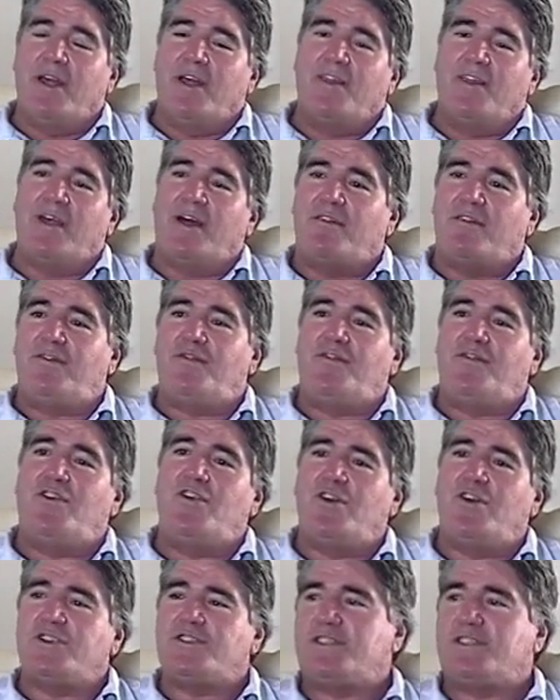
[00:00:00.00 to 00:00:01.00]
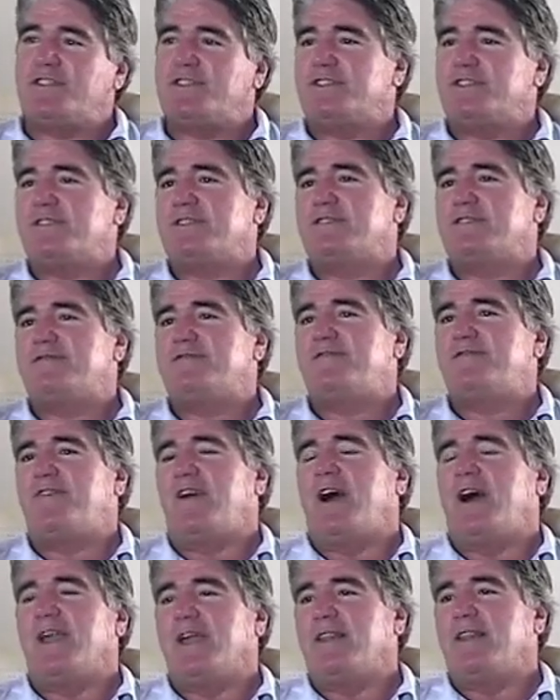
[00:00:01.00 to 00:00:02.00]
that first
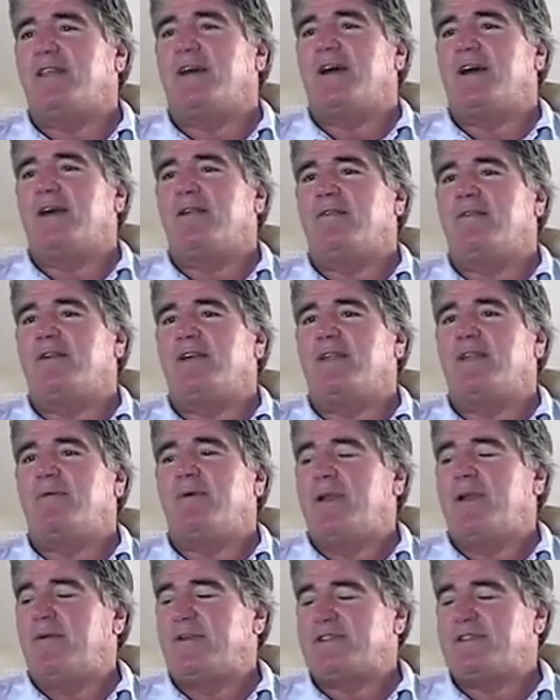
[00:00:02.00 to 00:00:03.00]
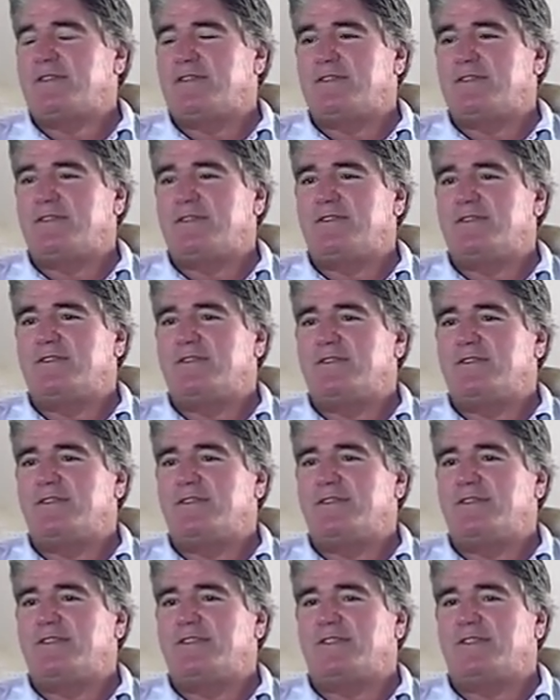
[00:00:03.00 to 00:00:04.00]
fight that when I wrestled
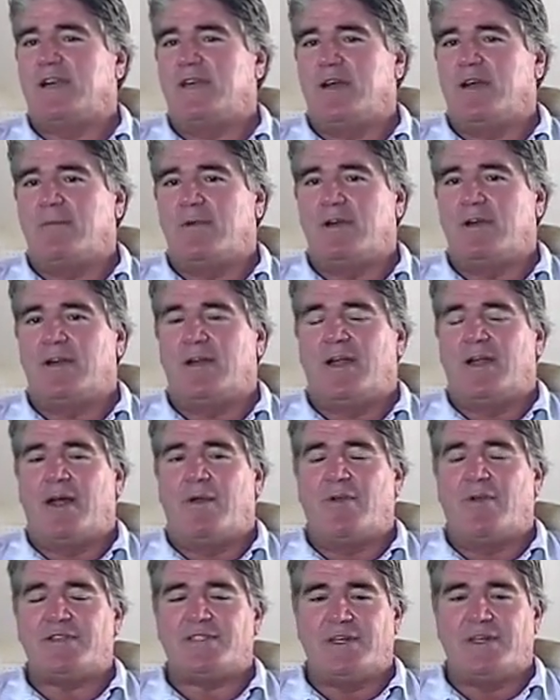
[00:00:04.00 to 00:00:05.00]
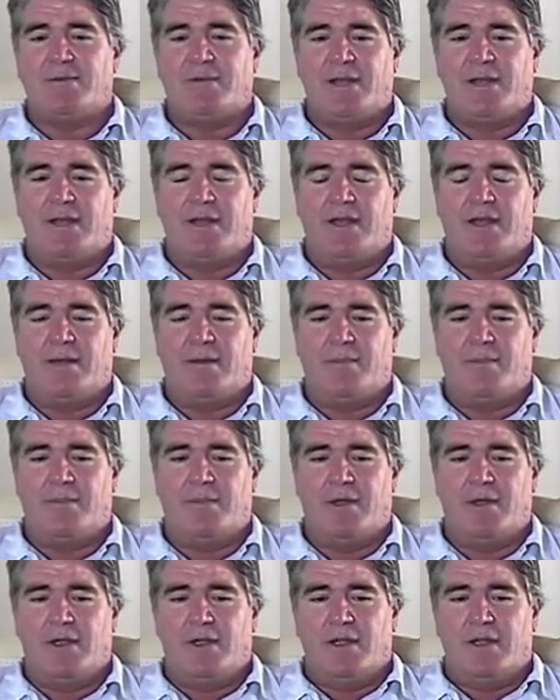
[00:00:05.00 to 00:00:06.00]
Siam, I wrestled him
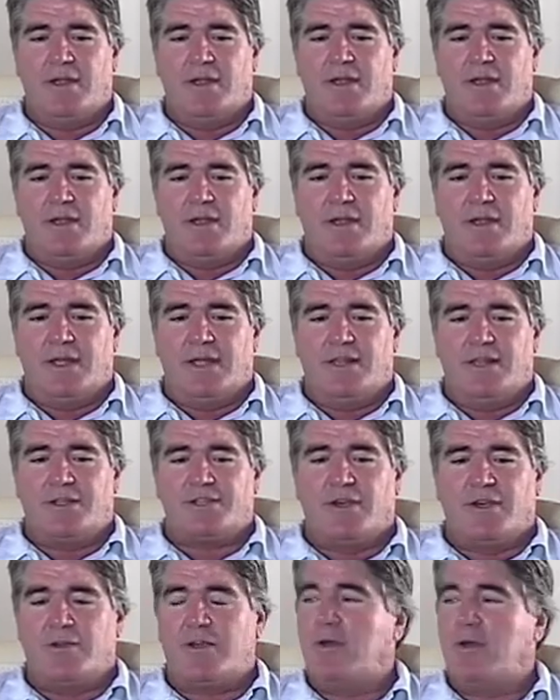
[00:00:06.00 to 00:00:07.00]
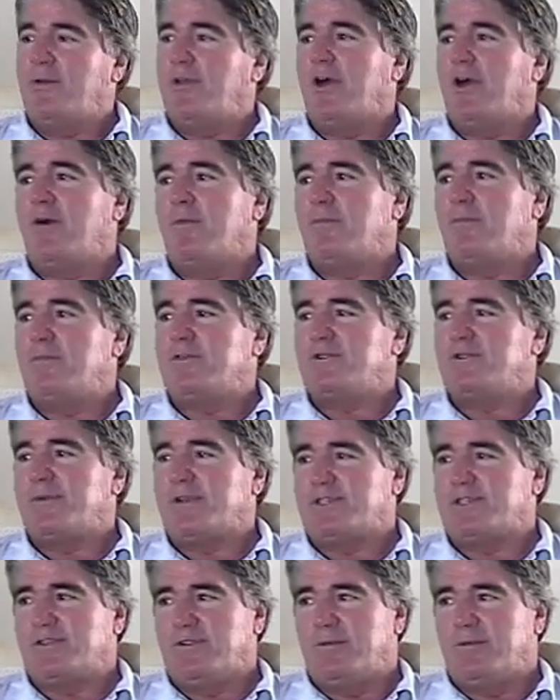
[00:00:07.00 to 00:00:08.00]
in the Tokyo Dome, which is a
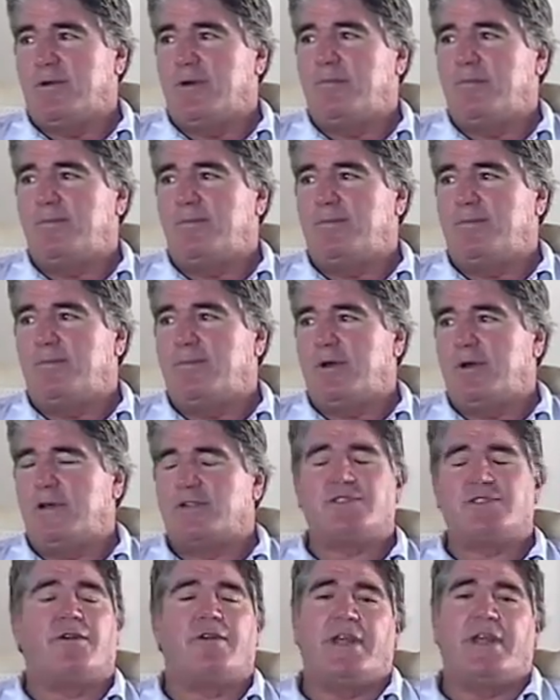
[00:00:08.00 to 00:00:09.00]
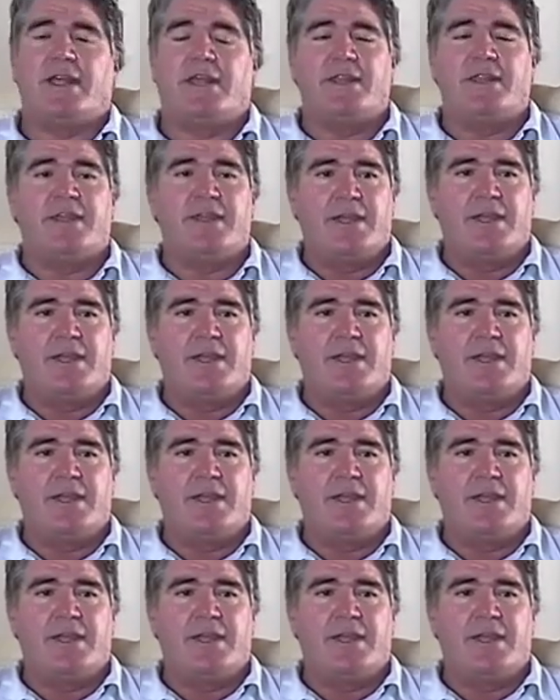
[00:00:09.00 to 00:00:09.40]
big sumo. In